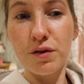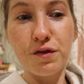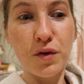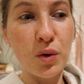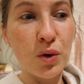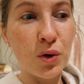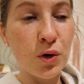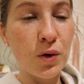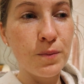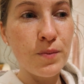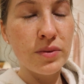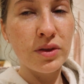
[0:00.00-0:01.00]
for
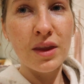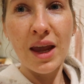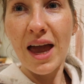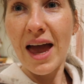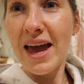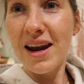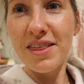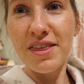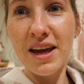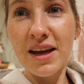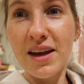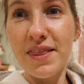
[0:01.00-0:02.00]
anything.